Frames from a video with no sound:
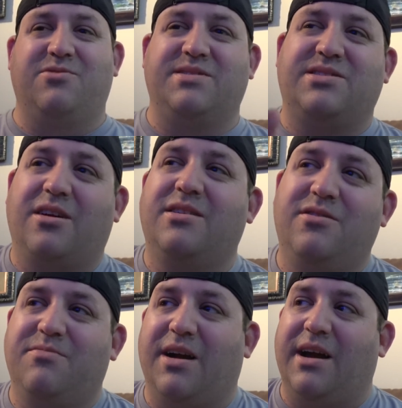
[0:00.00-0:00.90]
So we started
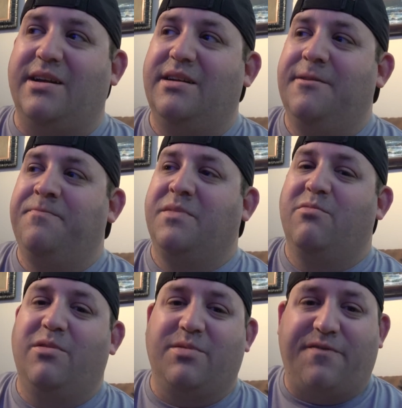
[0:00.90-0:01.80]
the ride,
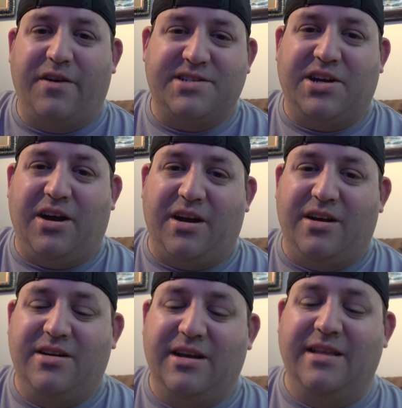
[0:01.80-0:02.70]
we were the first
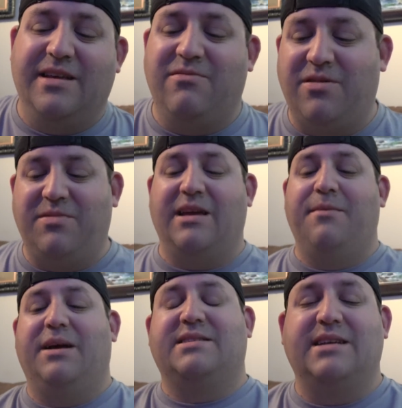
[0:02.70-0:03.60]
car, and then when we
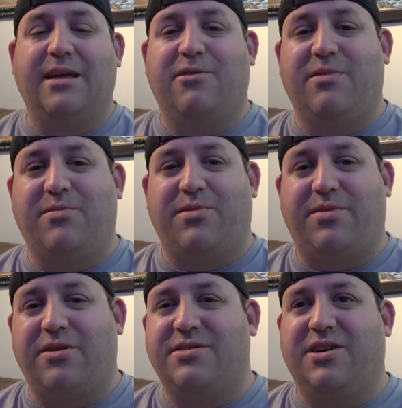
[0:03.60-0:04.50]
came back together, we were the
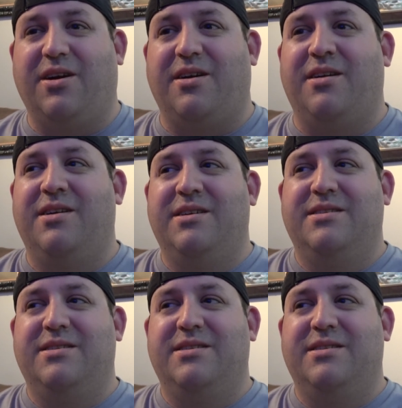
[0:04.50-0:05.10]
third car.